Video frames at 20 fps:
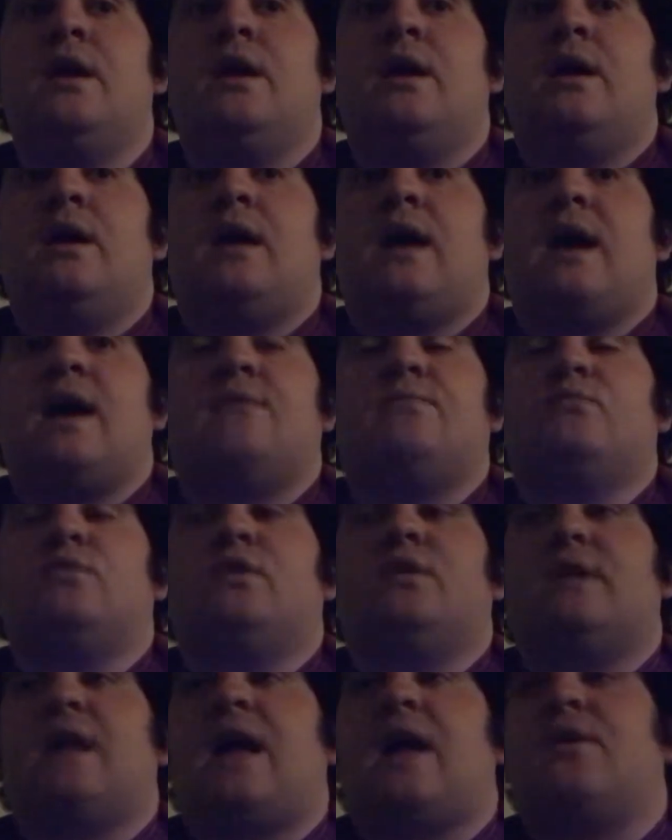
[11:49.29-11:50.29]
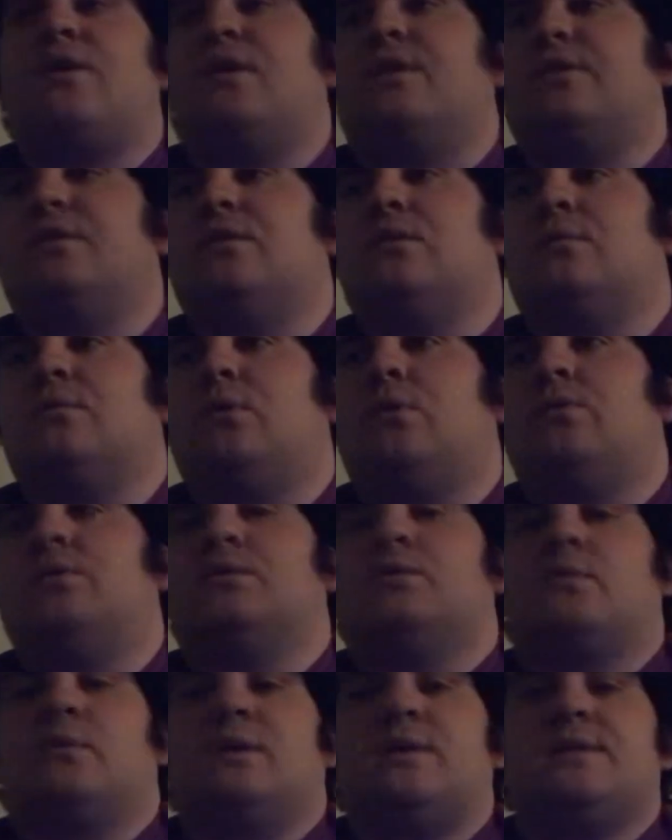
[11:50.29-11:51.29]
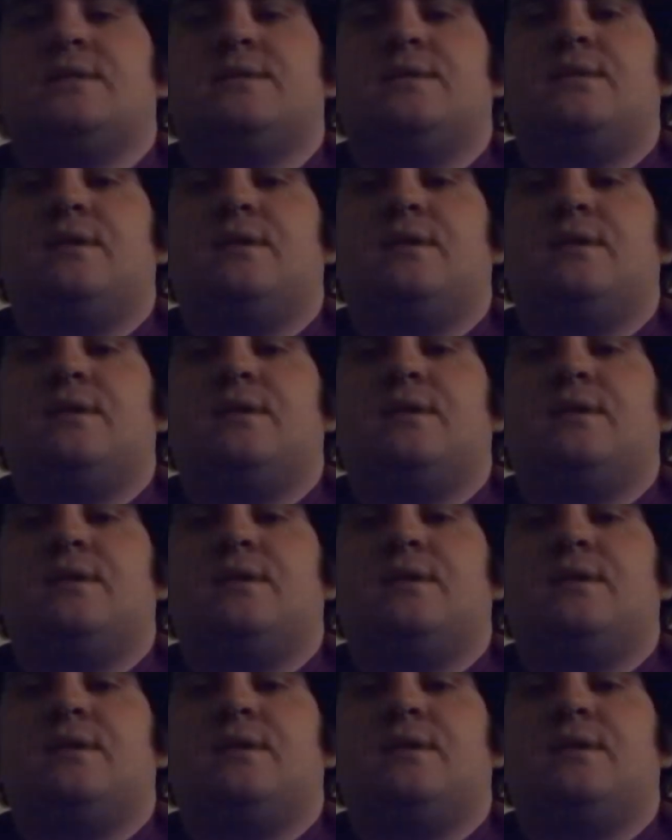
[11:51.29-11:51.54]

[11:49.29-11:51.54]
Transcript: had on the older ones.